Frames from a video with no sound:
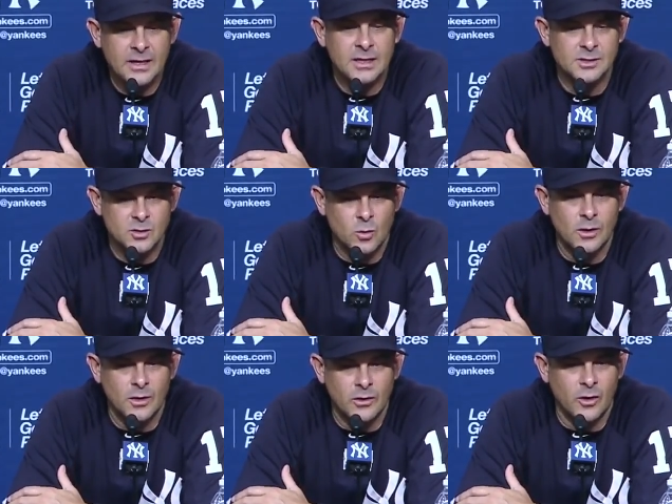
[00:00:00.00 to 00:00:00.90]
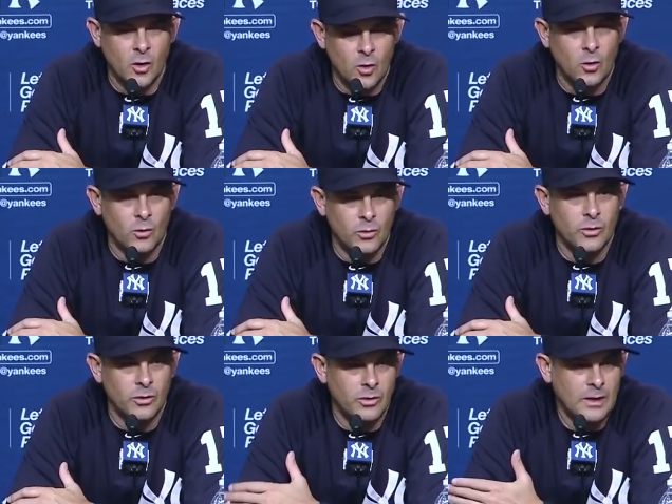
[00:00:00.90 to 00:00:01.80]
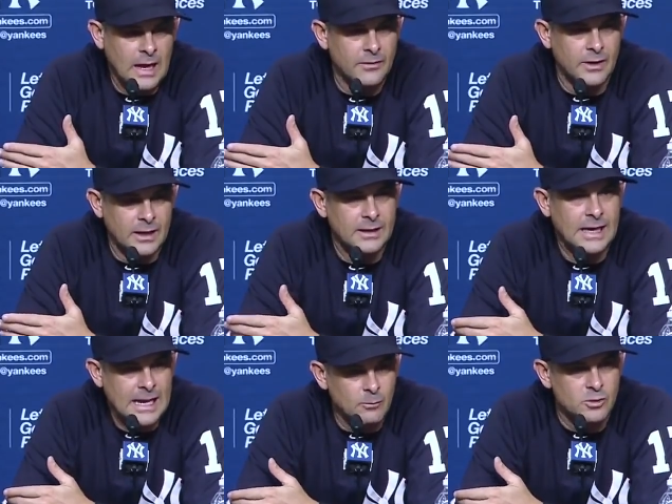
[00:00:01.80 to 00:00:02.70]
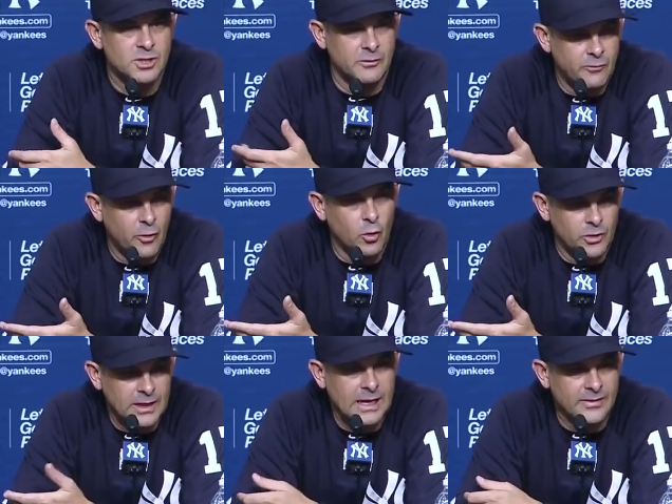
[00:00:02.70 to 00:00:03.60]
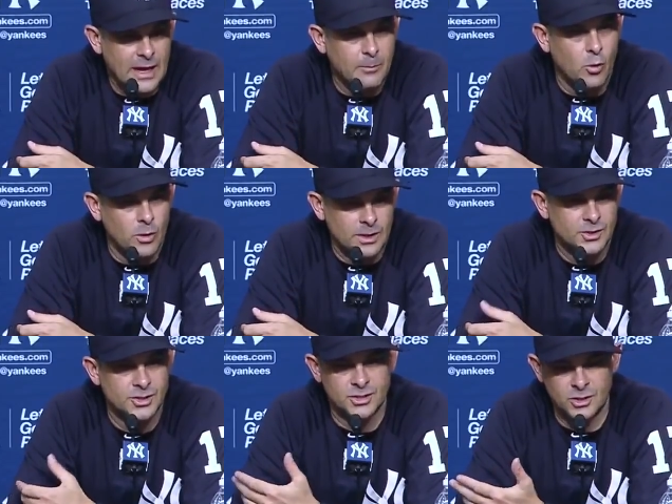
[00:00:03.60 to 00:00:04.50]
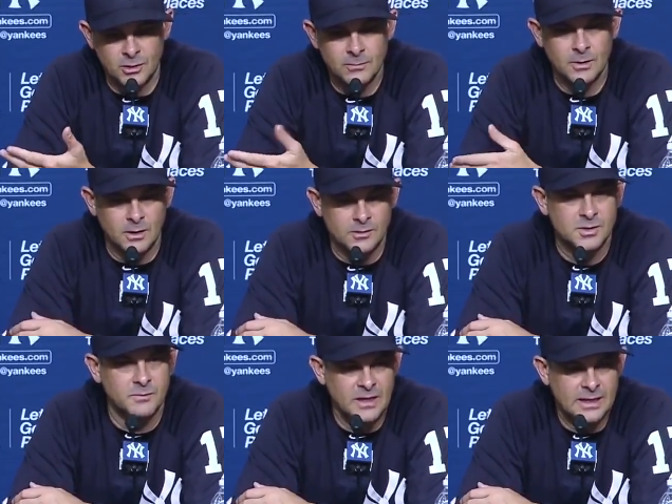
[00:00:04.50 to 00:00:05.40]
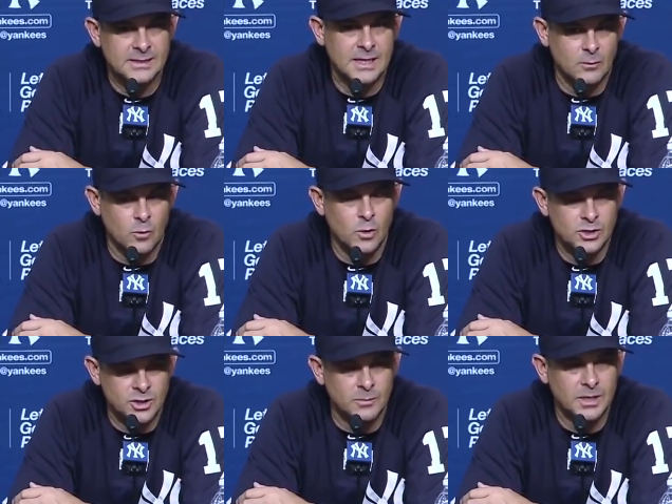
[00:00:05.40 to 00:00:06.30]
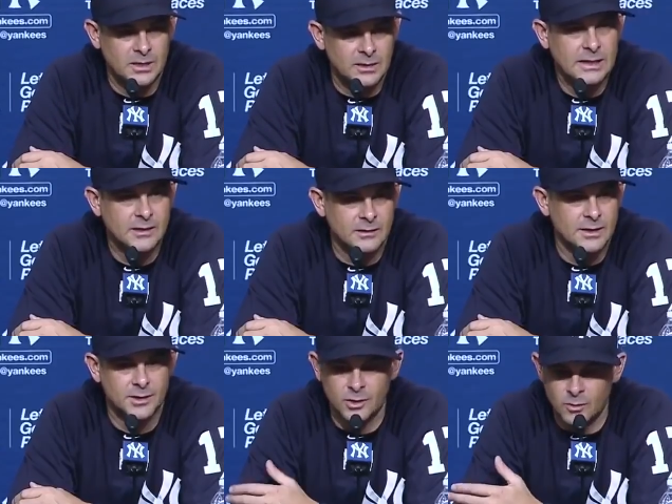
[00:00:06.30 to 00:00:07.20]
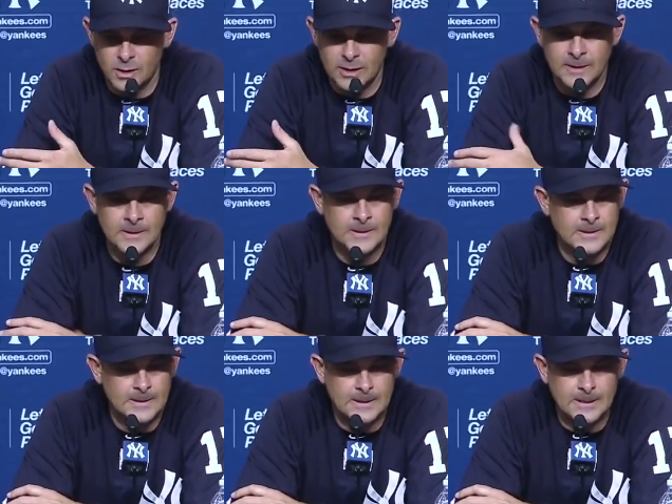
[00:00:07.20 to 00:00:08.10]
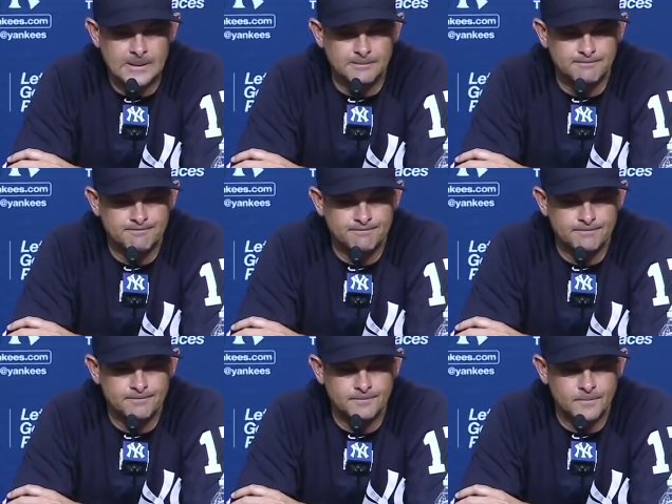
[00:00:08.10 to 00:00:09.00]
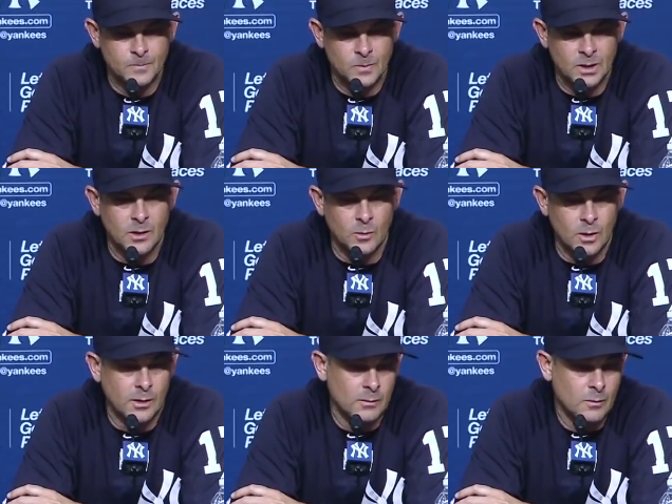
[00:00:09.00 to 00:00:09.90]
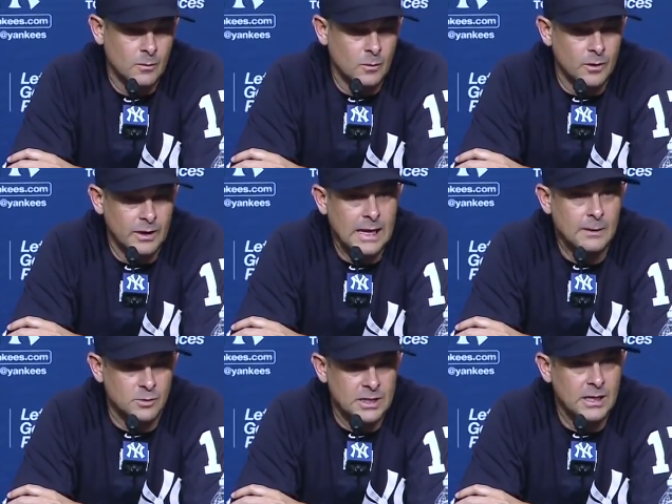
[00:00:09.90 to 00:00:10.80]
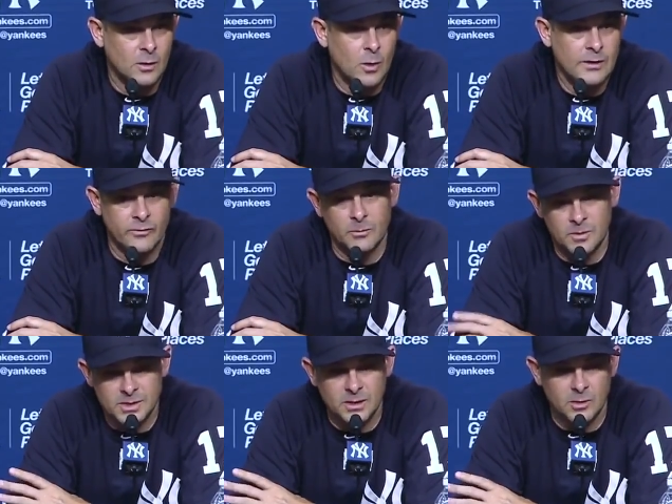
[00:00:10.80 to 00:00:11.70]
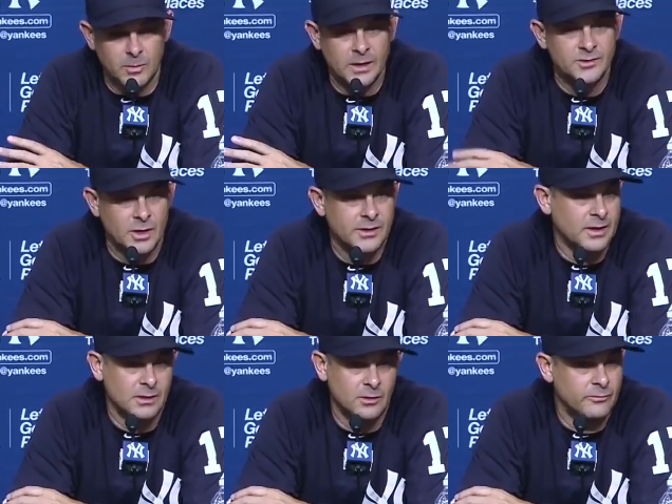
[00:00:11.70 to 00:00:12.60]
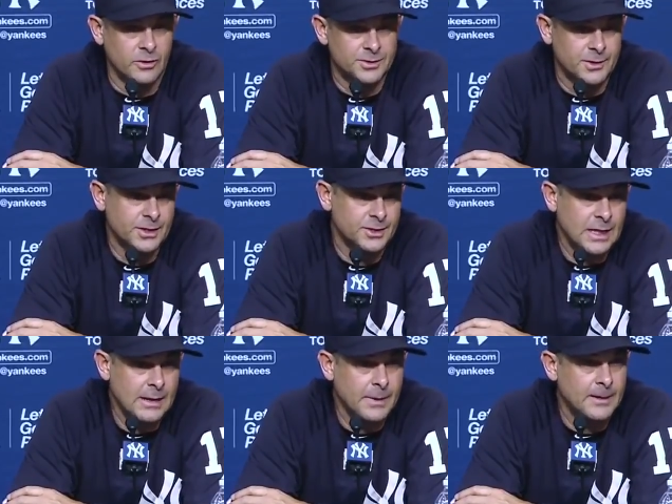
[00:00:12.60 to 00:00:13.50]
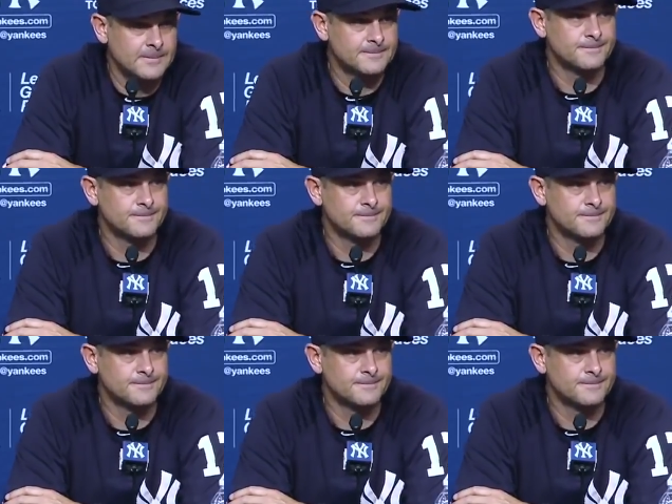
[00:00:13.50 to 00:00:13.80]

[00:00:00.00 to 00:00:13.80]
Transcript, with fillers: think it's where the, the whole how that game was unfolding at that point. Just you know, some things that we should have been cleaner at doing. Um, you know, where where the game was getting away from us a little bit. So I think a little frustration came out.